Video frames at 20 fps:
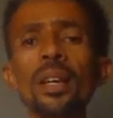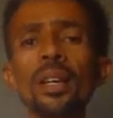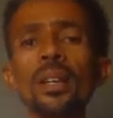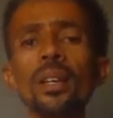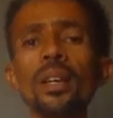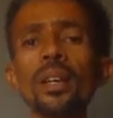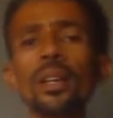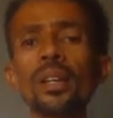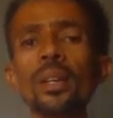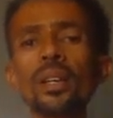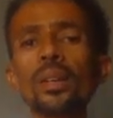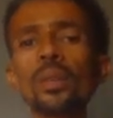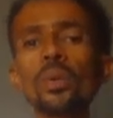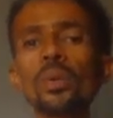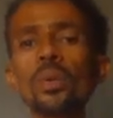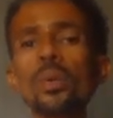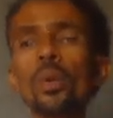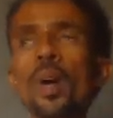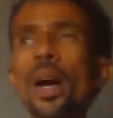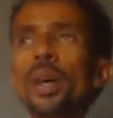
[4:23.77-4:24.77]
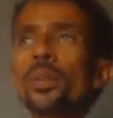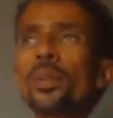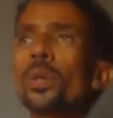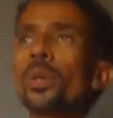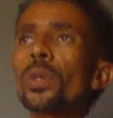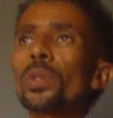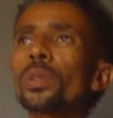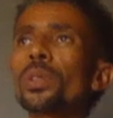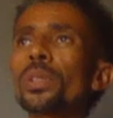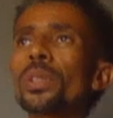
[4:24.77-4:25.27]
How
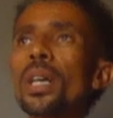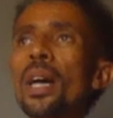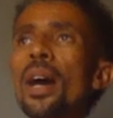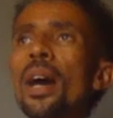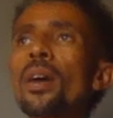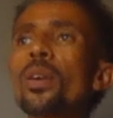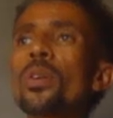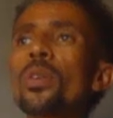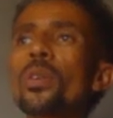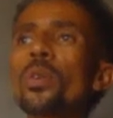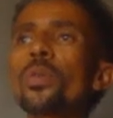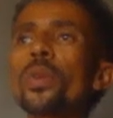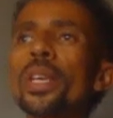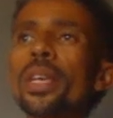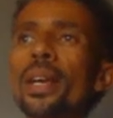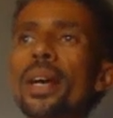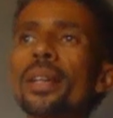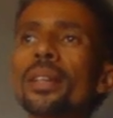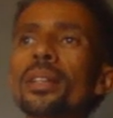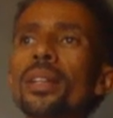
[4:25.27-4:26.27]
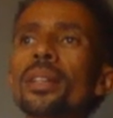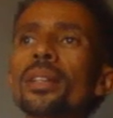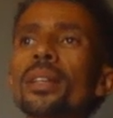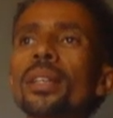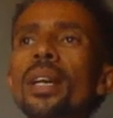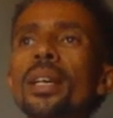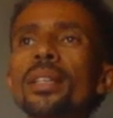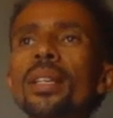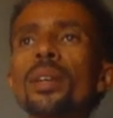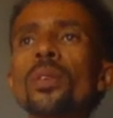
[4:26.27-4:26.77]
we handle the
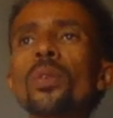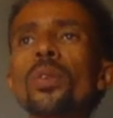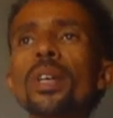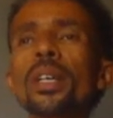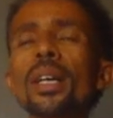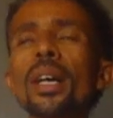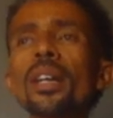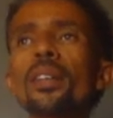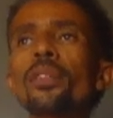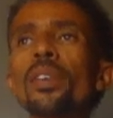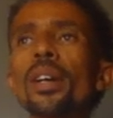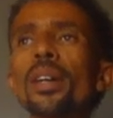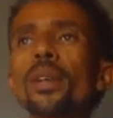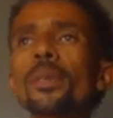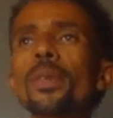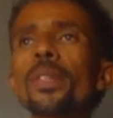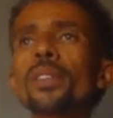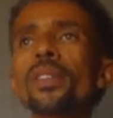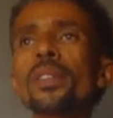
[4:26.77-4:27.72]
categorical variables.